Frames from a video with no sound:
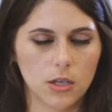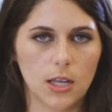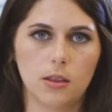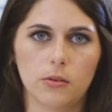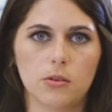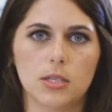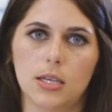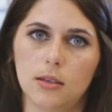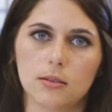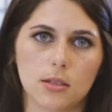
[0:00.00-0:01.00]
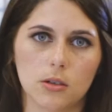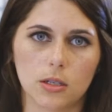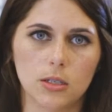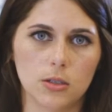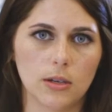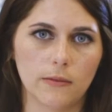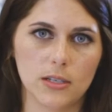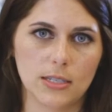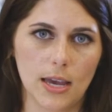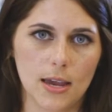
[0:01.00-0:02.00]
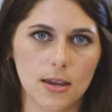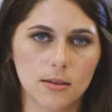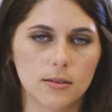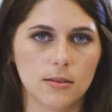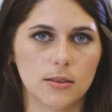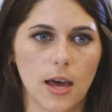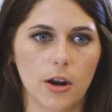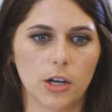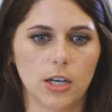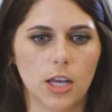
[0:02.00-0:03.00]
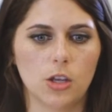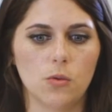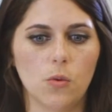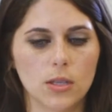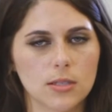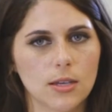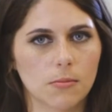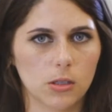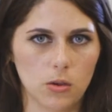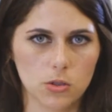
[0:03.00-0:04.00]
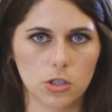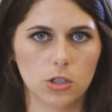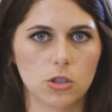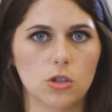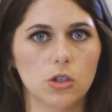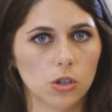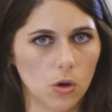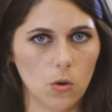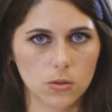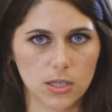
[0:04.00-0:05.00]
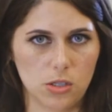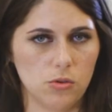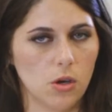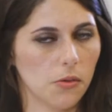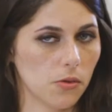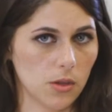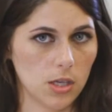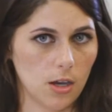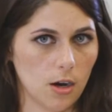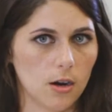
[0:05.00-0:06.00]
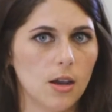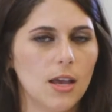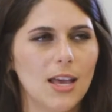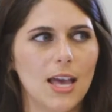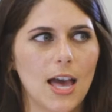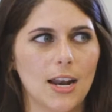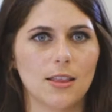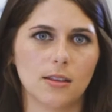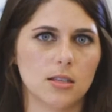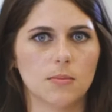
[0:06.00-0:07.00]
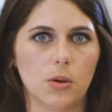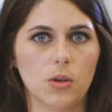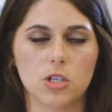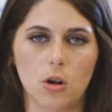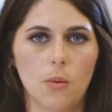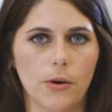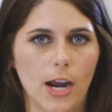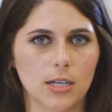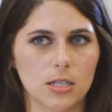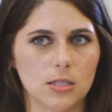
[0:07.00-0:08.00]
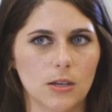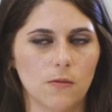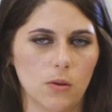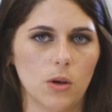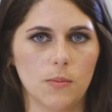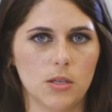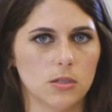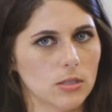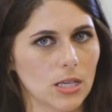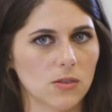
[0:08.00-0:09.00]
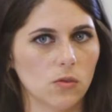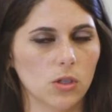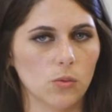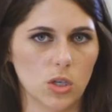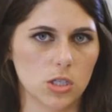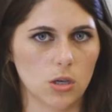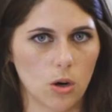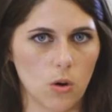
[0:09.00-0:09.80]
creating the routines that you're gonna do every day that are gonna get you one step closer to your goals as you go through the year. And I think that's something we should all practice if we wanna be successful in reaching our